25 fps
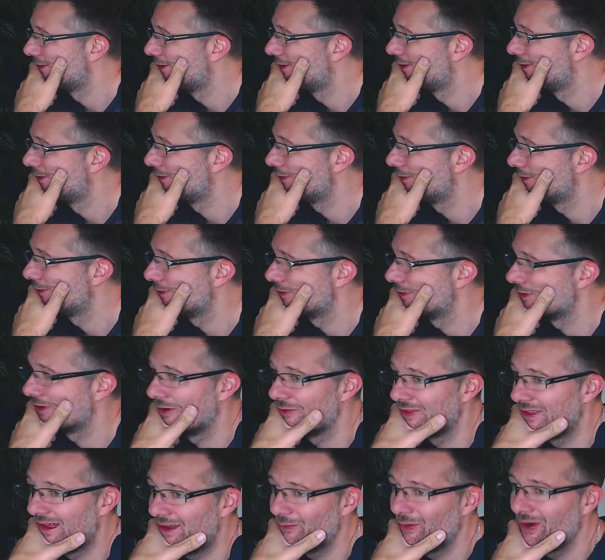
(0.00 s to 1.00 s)
We'll go with it.
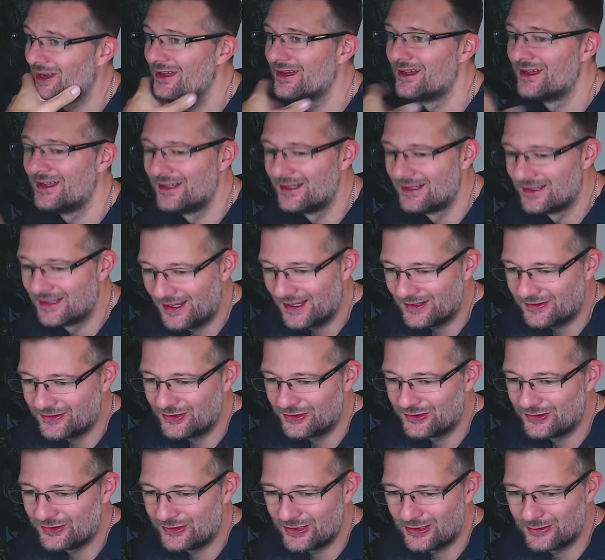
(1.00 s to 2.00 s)
Anyway, let's
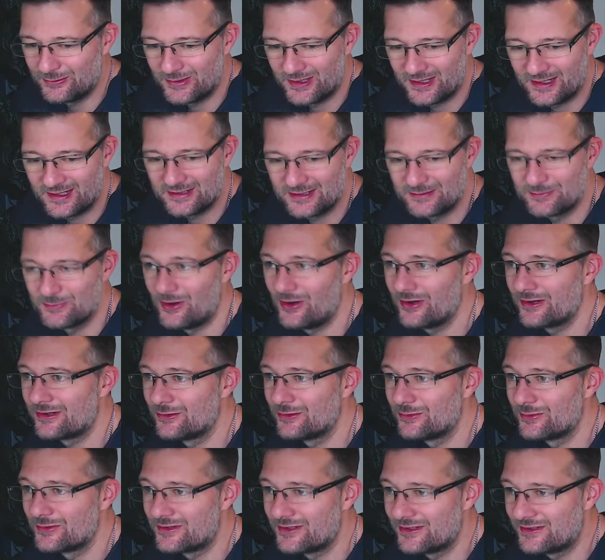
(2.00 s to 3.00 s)
assume it is Michael
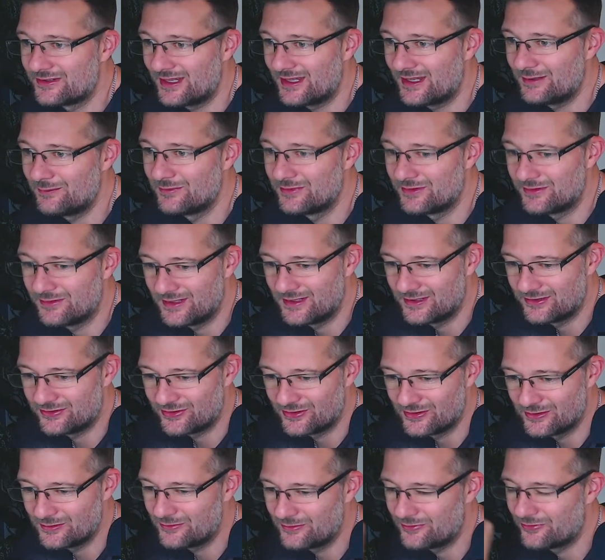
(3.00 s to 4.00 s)
with your Teams
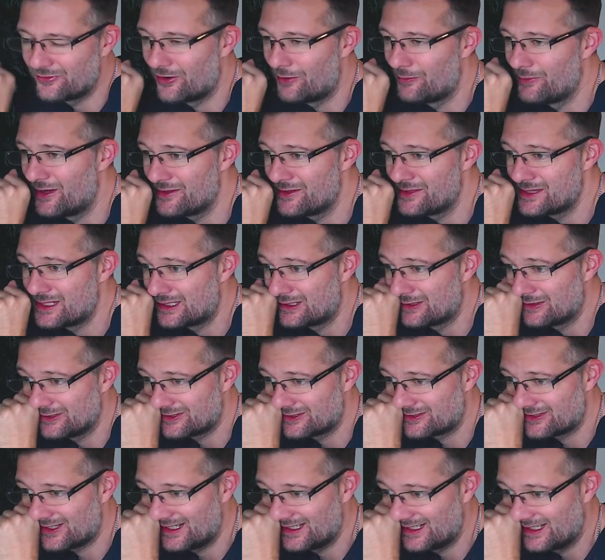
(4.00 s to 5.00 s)
issue from, I think,
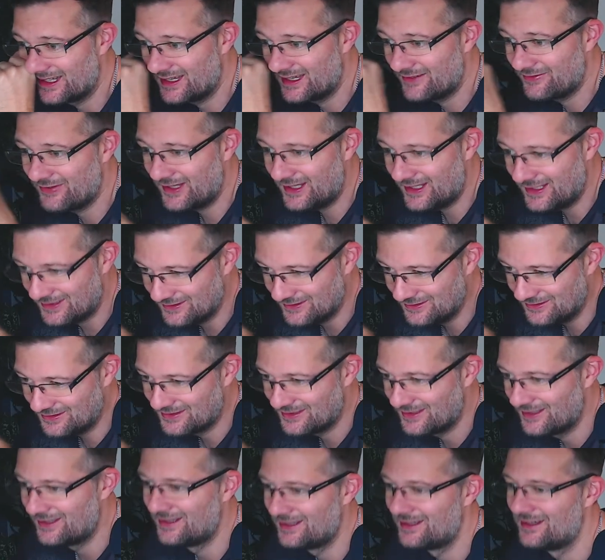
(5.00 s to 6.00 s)
Australia. If it is,
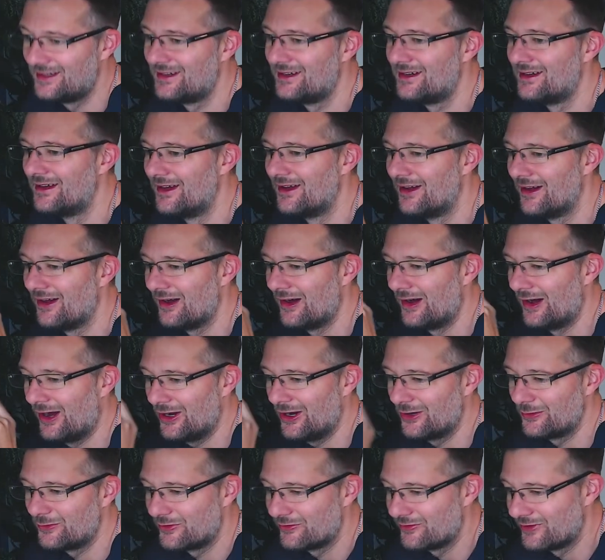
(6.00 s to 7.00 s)
I
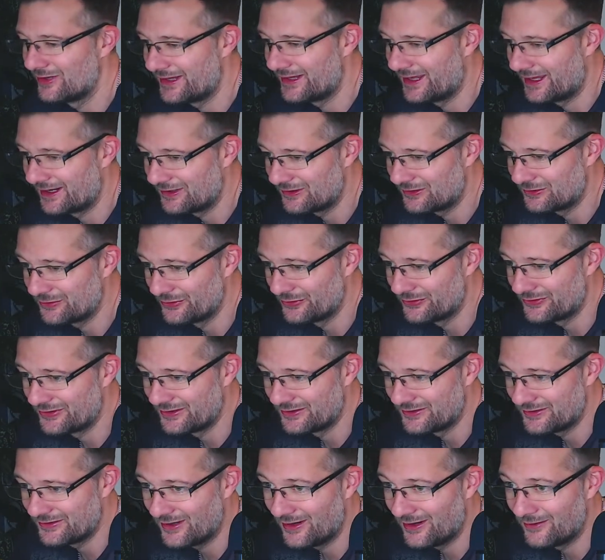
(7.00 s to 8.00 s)
hope you really get it
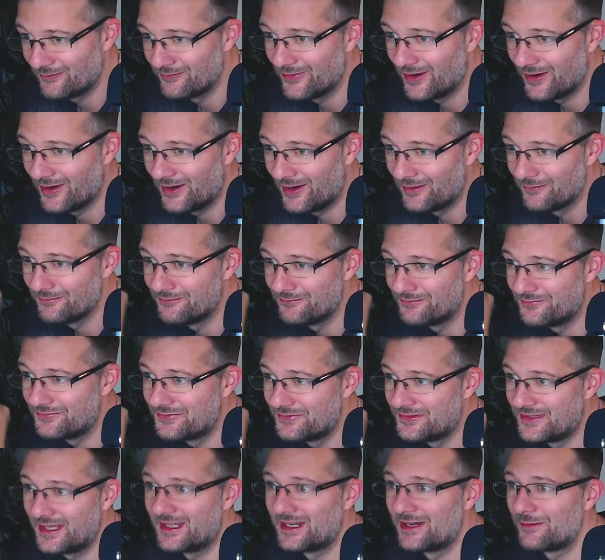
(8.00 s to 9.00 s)
sorted. I'm digging
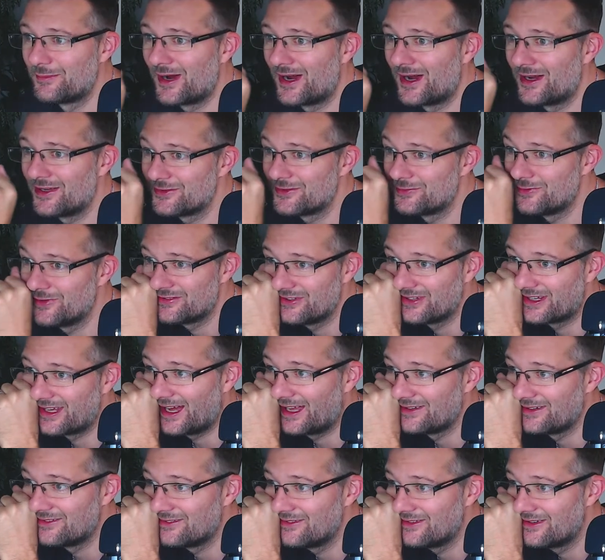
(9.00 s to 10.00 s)
about as much as I can,
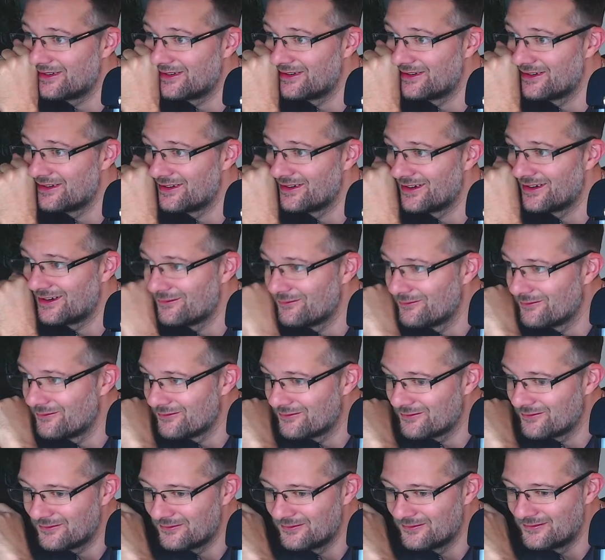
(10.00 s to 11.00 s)
and
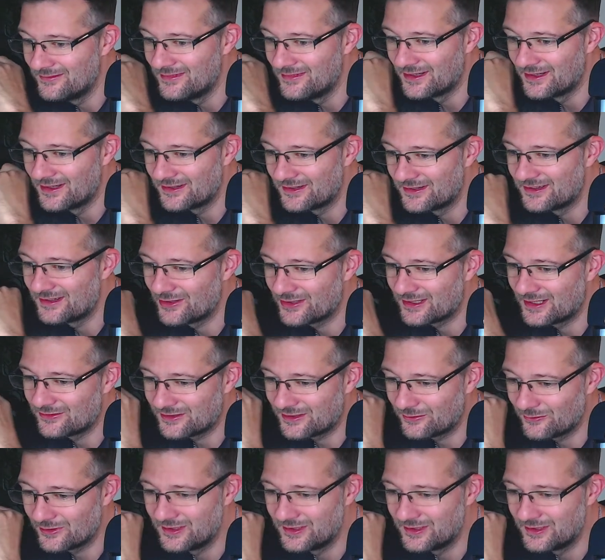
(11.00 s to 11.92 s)
it seems like an interesting one.